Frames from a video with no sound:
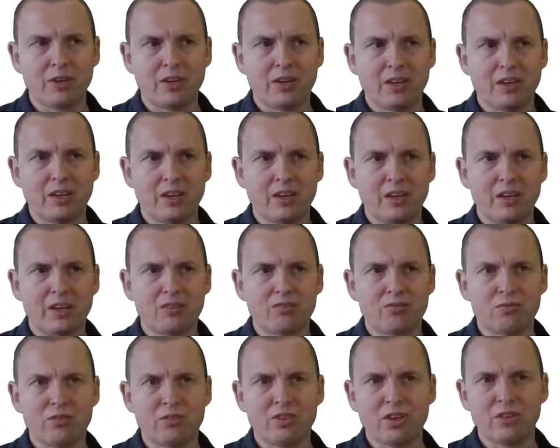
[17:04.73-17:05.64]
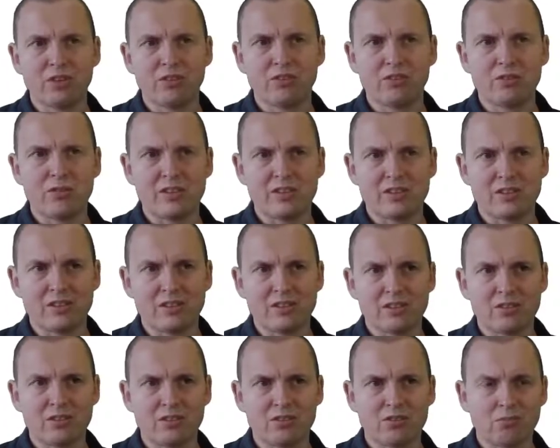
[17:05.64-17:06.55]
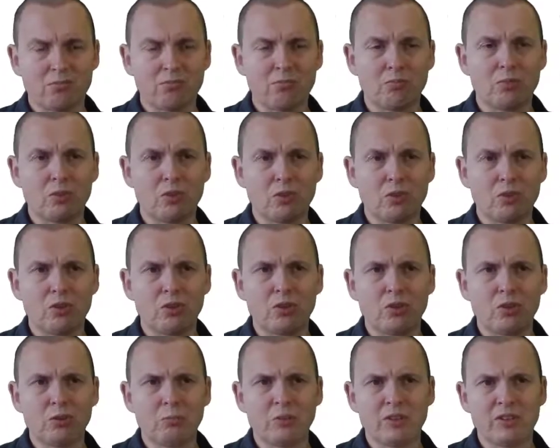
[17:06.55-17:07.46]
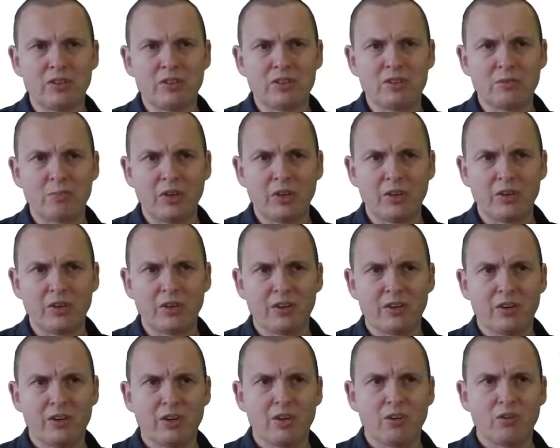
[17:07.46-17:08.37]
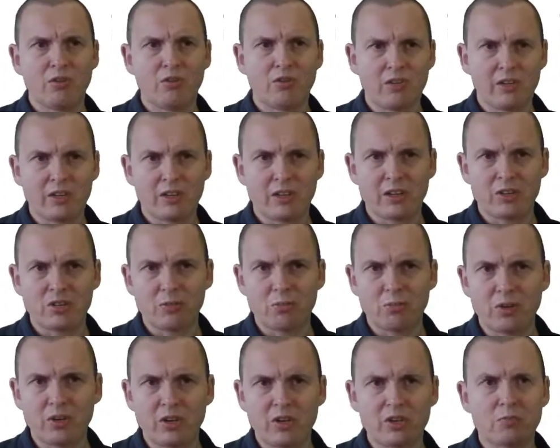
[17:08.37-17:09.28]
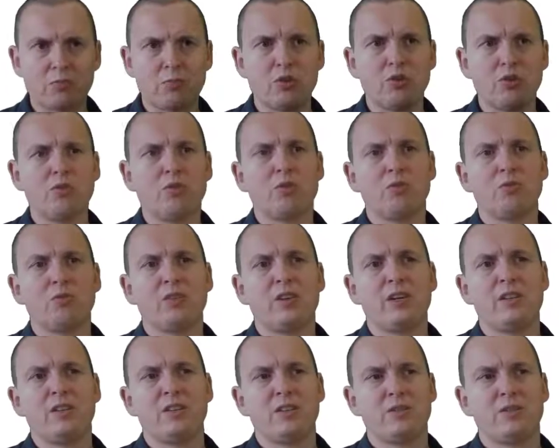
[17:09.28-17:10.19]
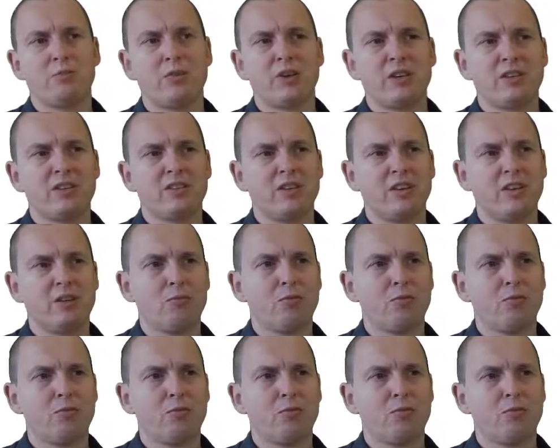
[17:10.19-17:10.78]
And as a result, the resonances all but disappear. You still get some loss, but you don't get these spikes anymore.